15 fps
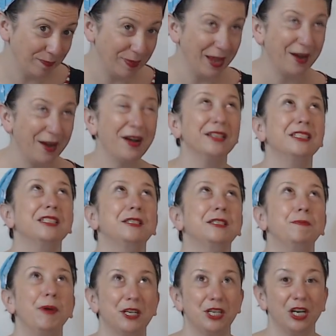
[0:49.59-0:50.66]
Now,
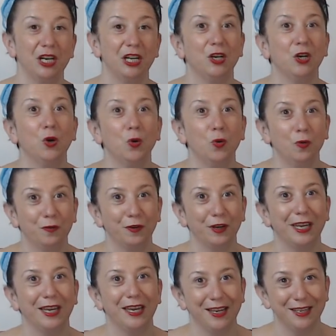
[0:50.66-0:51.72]
especially cool for
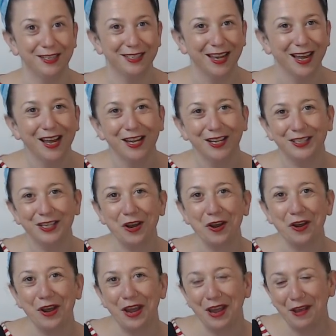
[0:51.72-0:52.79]
kids.
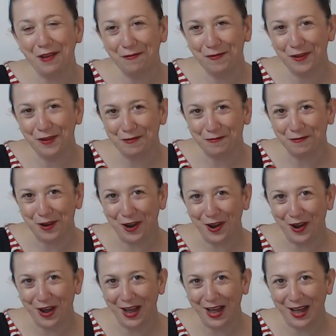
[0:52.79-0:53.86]
So if you've
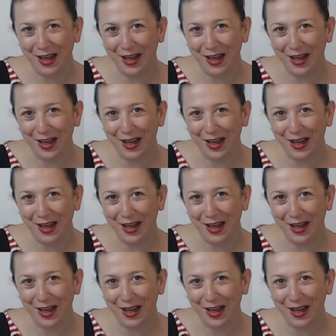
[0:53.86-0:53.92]
got,